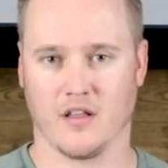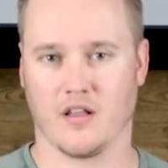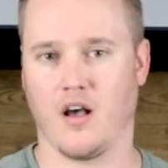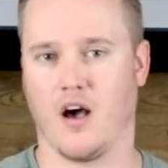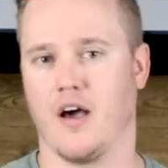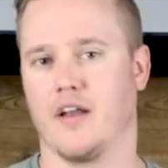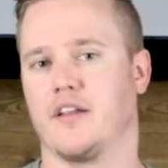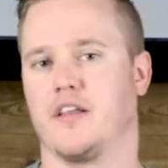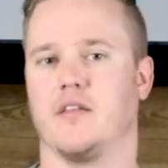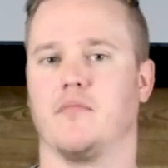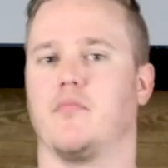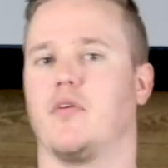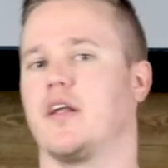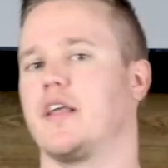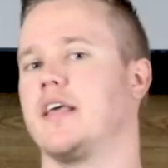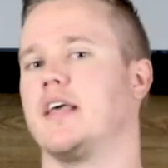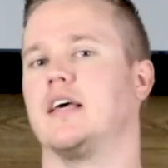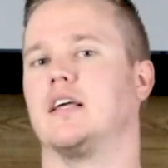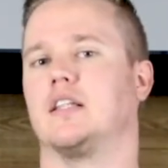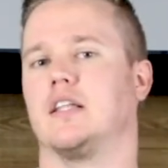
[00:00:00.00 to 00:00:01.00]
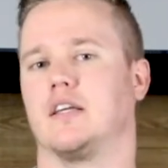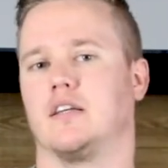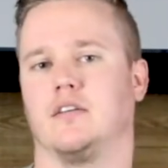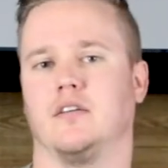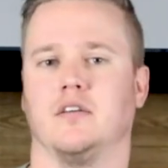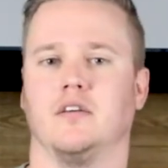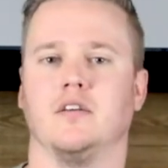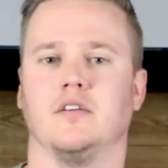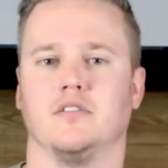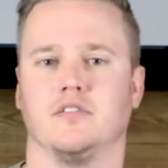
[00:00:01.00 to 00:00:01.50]
God can bring healing
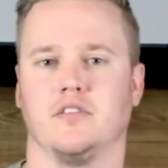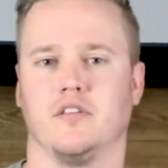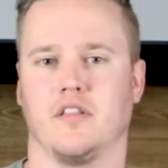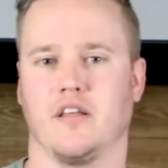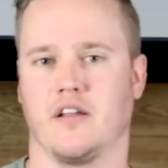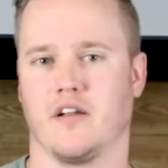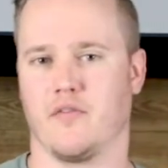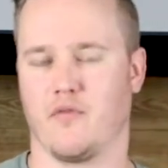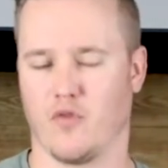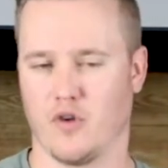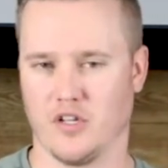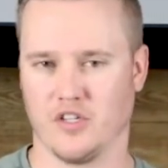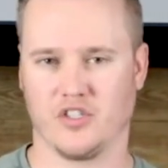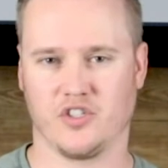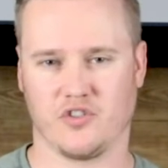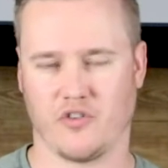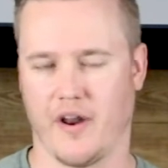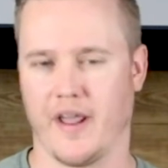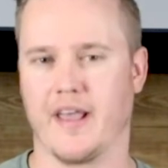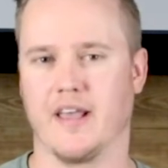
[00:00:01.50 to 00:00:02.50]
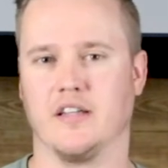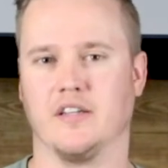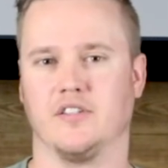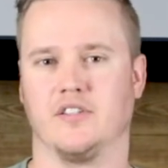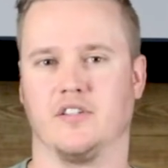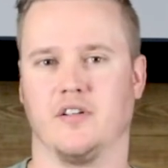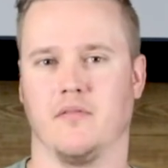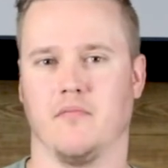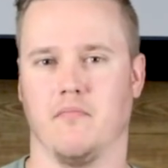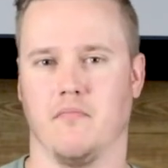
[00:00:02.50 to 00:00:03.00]
to that
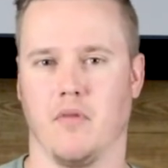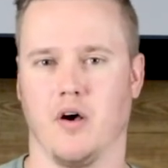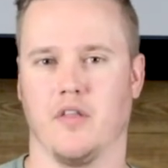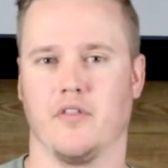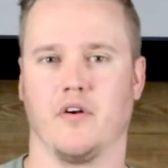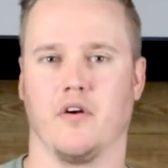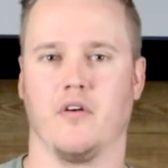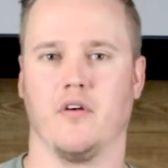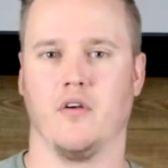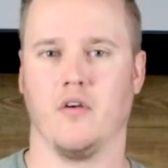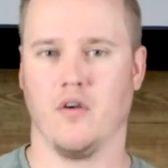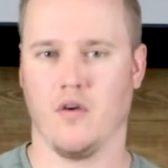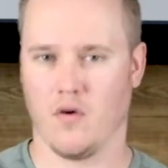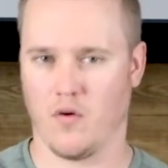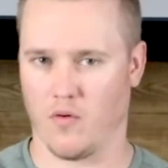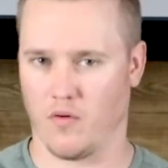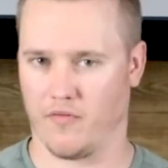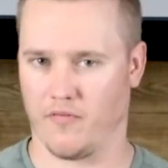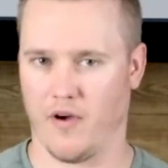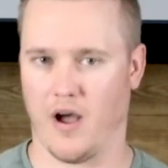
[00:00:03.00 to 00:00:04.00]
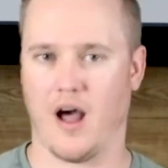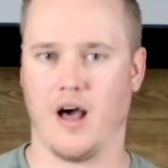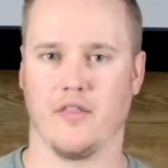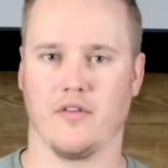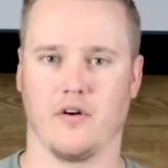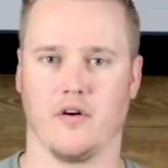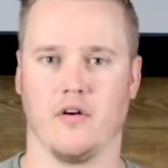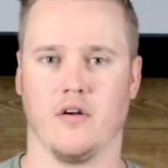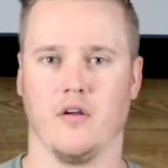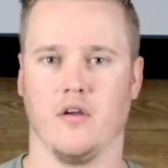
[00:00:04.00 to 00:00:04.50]
estranged mother or
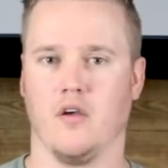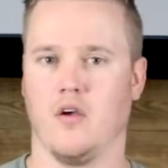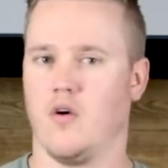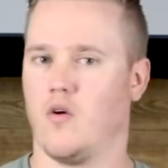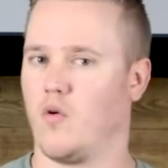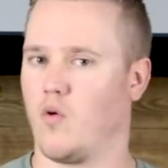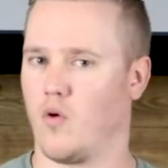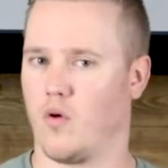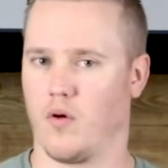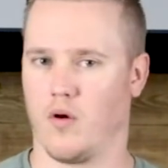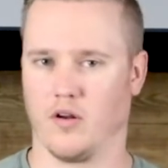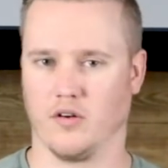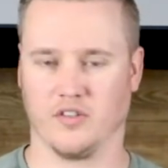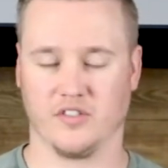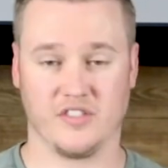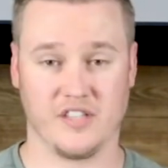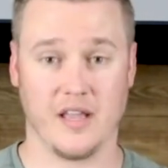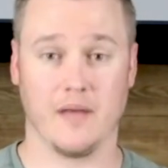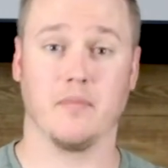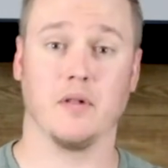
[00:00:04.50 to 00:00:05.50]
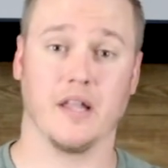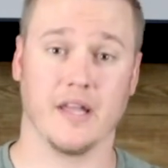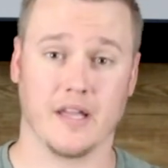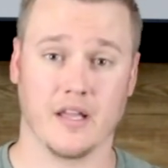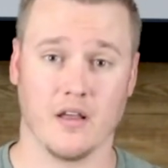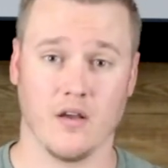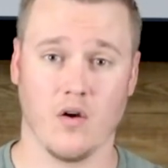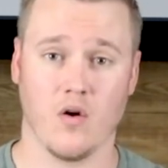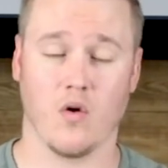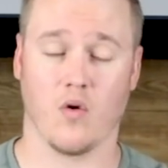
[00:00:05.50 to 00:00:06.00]
father or a
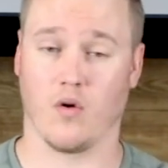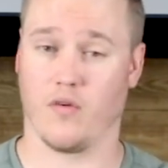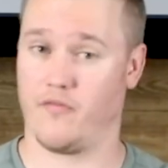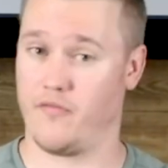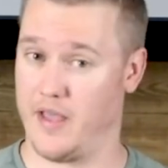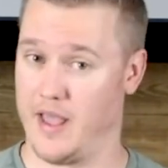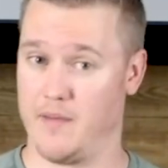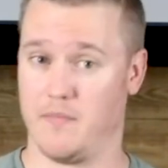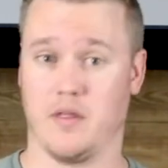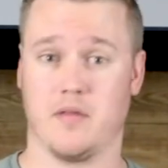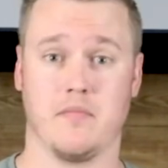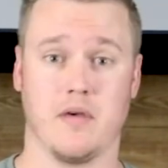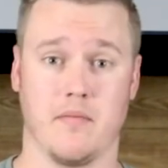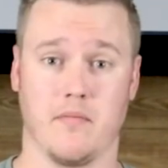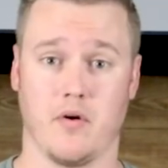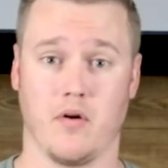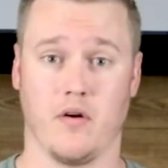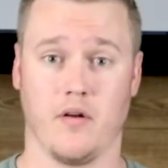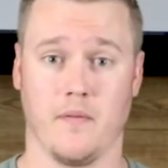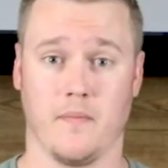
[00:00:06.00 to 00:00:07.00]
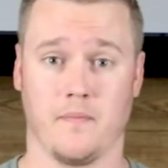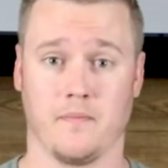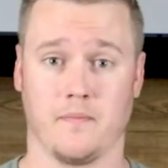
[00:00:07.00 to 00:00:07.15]
sibling or family member.